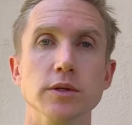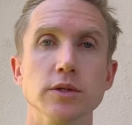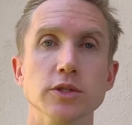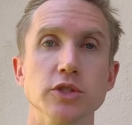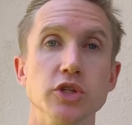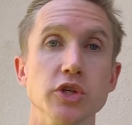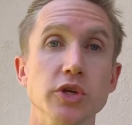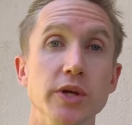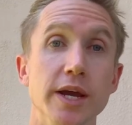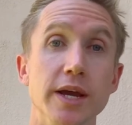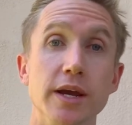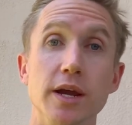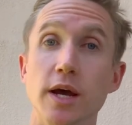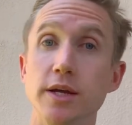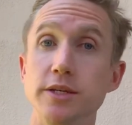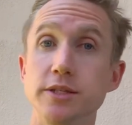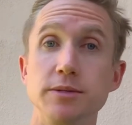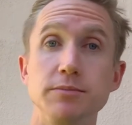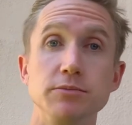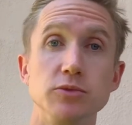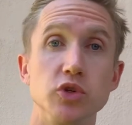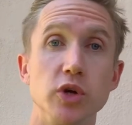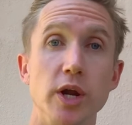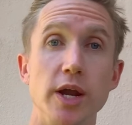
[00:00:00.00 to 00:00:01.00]
So you get
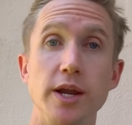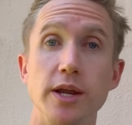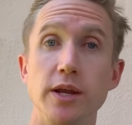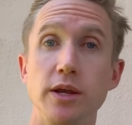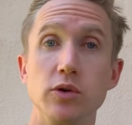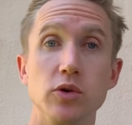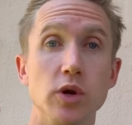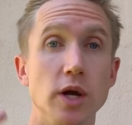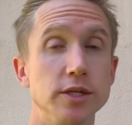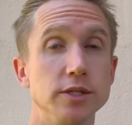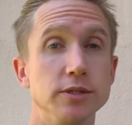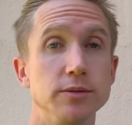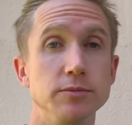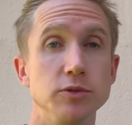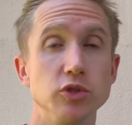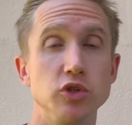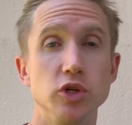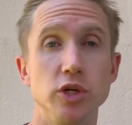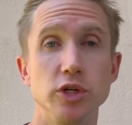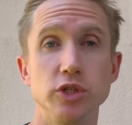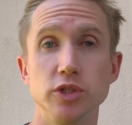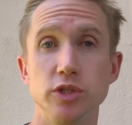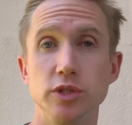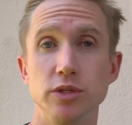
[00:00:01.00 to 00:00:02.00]
custom training, custom
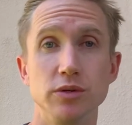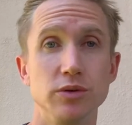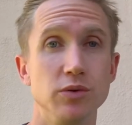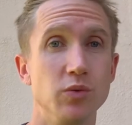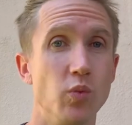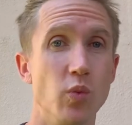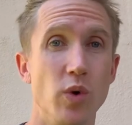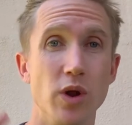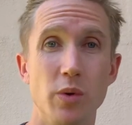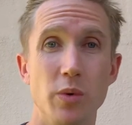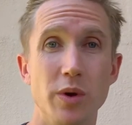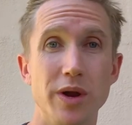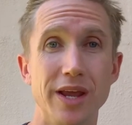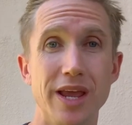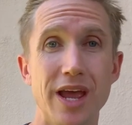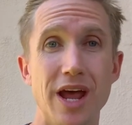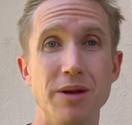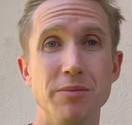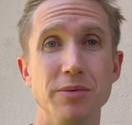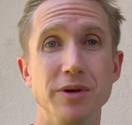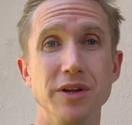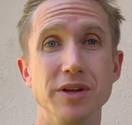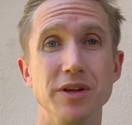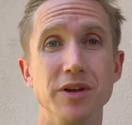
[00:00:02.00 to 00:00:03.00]
nutrition, one-on-one
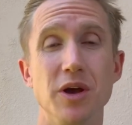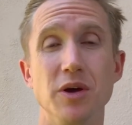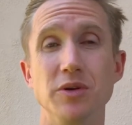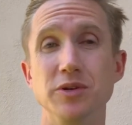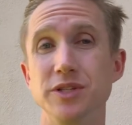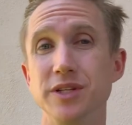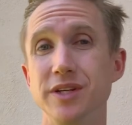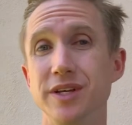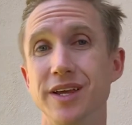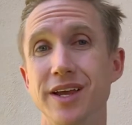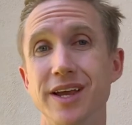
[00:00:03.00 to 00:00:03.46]
accountability coaching.